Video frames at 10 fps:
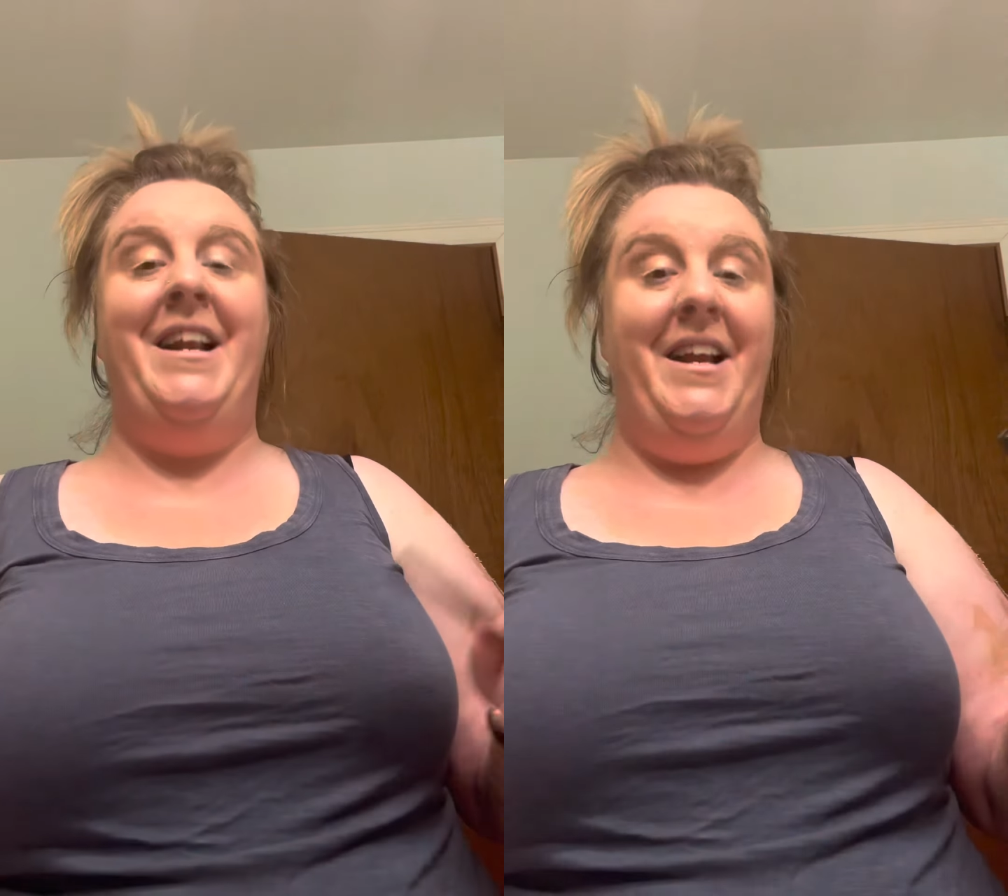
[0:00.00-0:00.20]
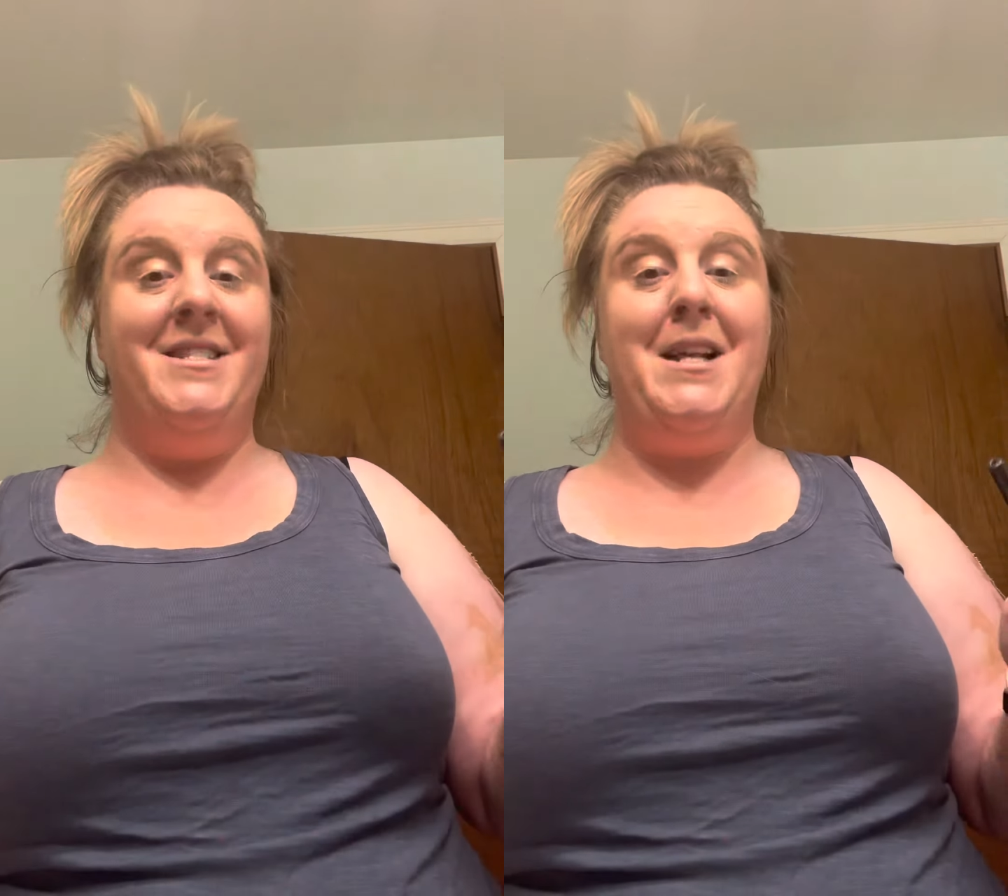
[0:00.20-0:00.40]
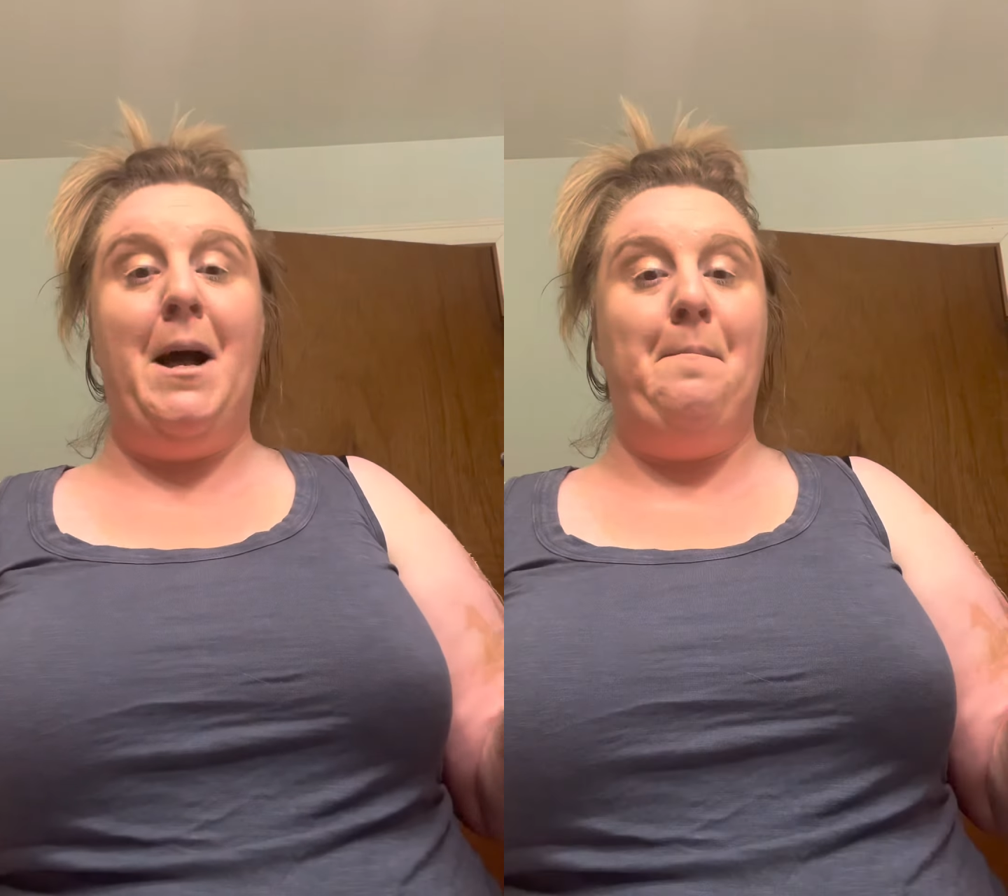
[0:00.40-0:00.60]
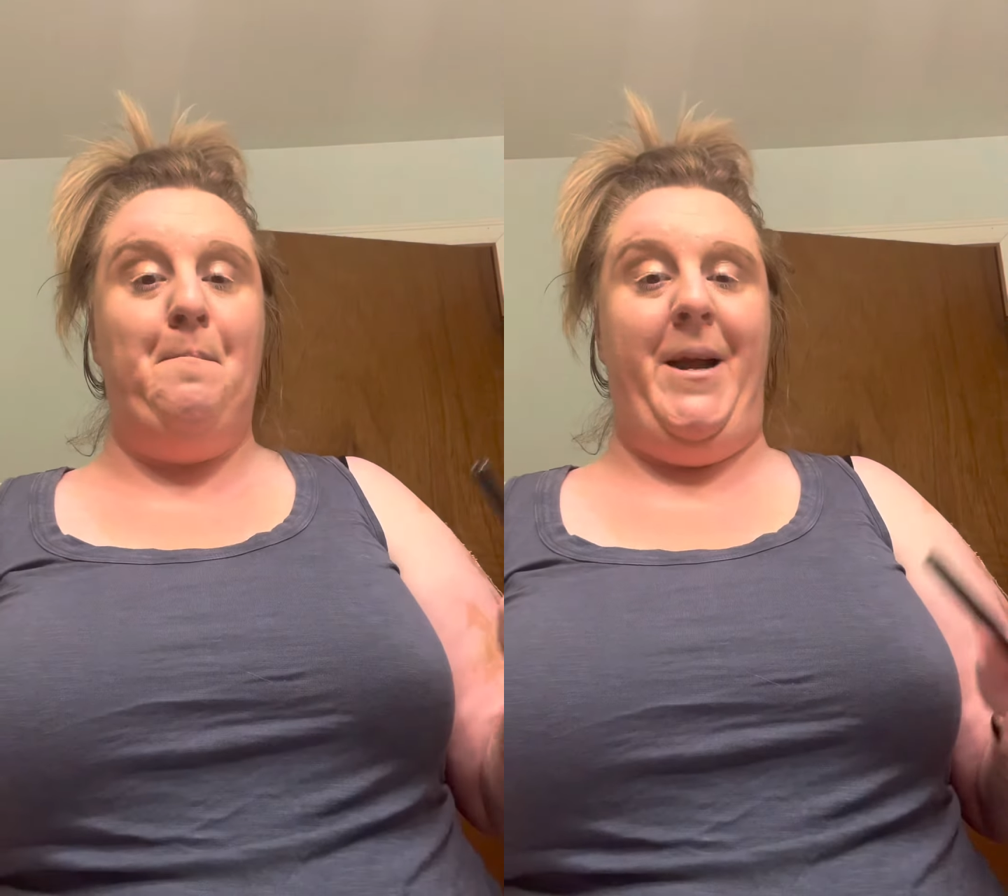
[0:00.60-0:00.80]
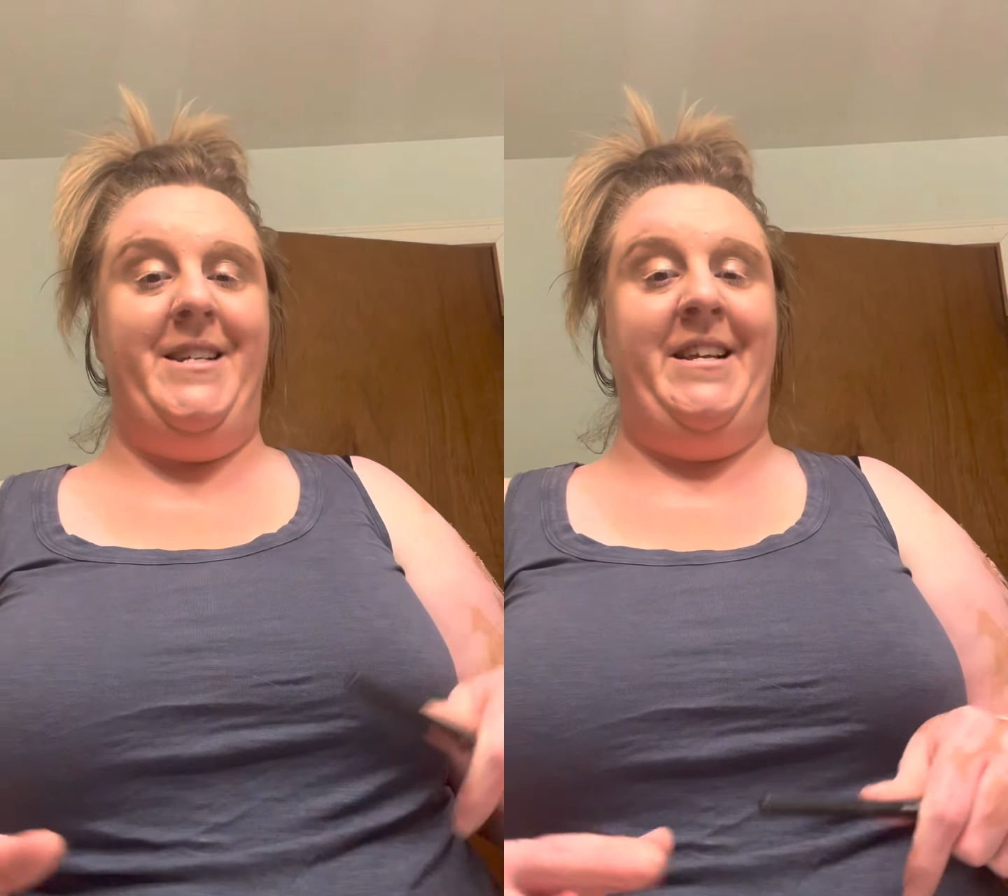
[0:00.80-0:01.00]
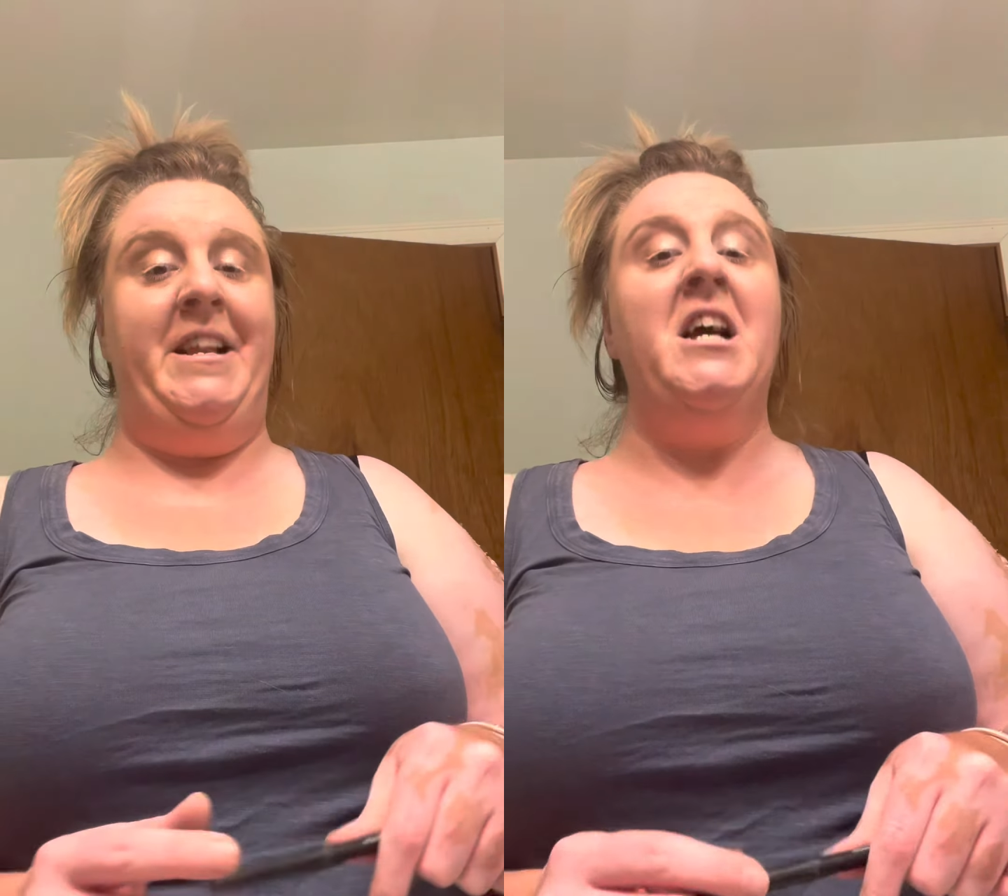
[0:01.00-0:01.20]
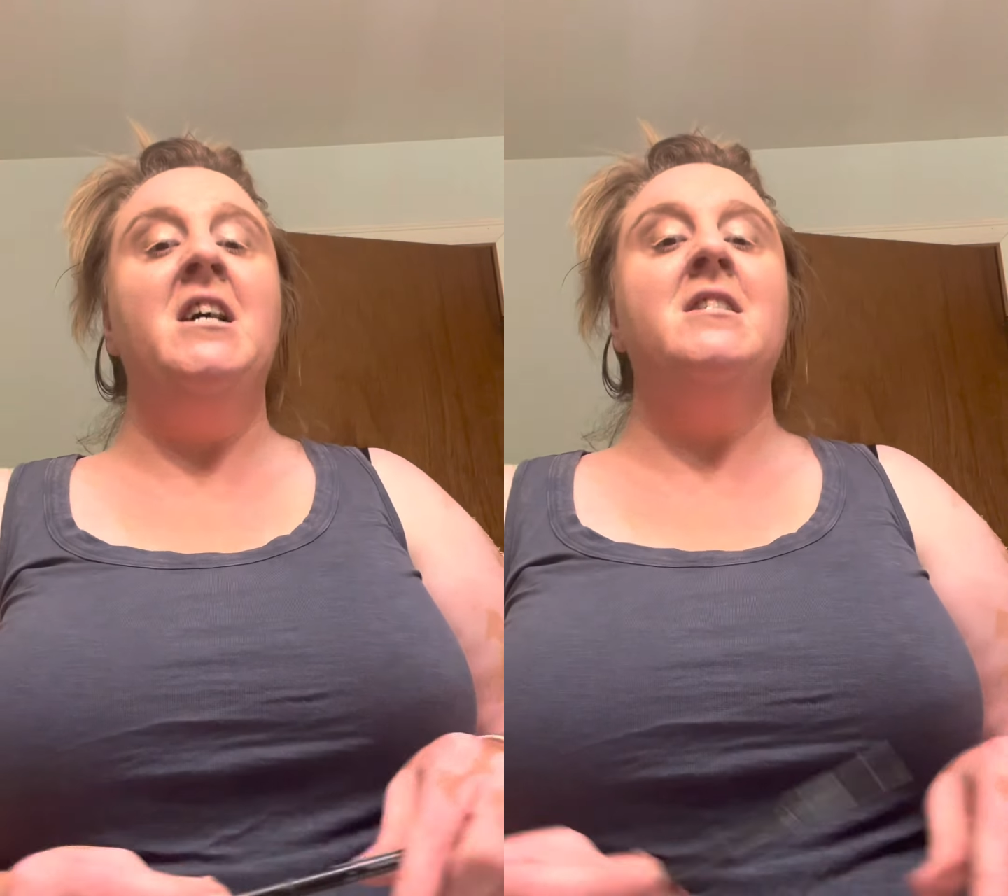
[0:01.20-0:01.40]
is amazing.